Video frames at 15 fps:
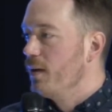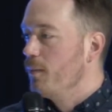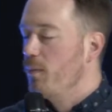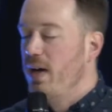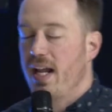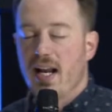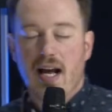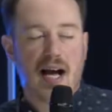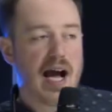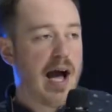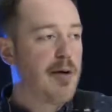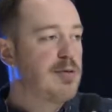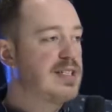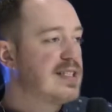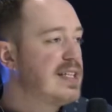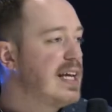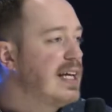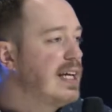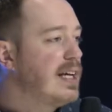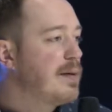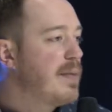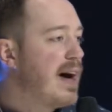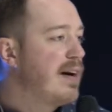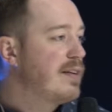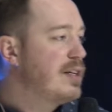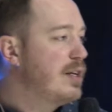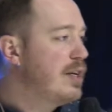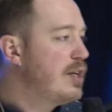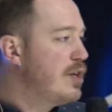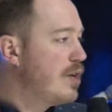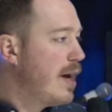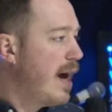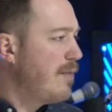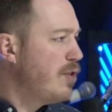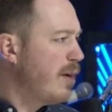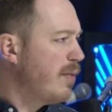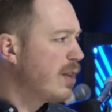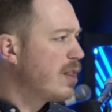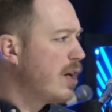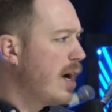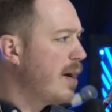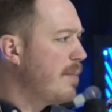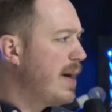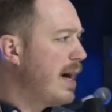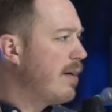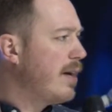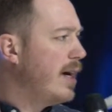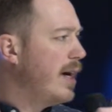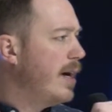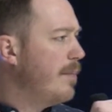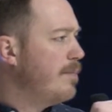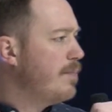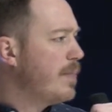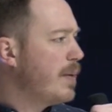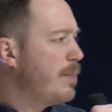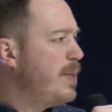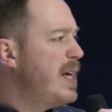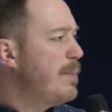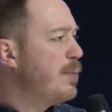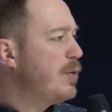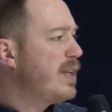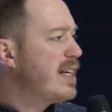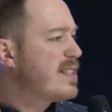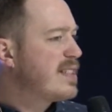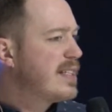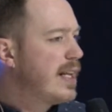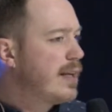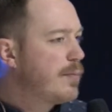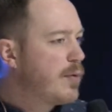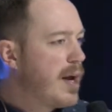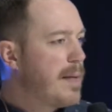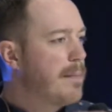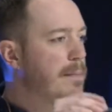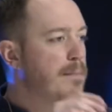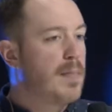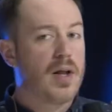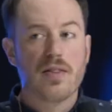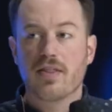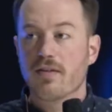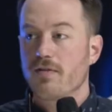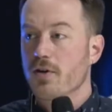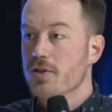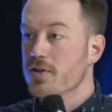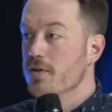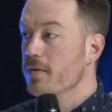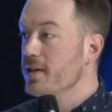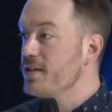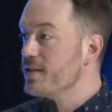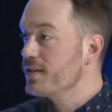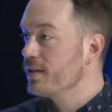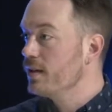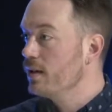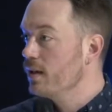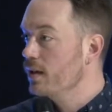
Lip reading: But I was thinking about, have you ever thought about people that celebrate month-iversaries?